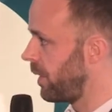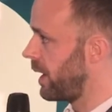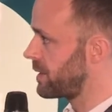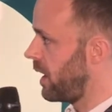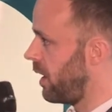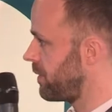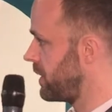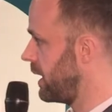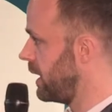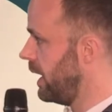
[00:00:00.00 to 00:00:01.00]
part of
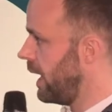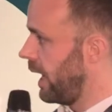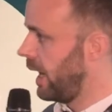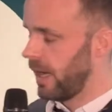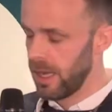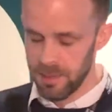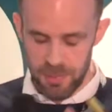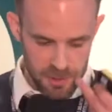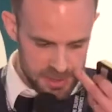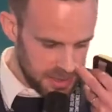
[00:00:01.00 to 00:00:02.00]
the, uh, the
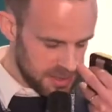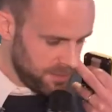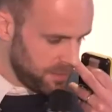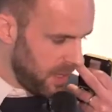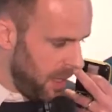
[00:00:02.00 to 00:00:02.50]
process.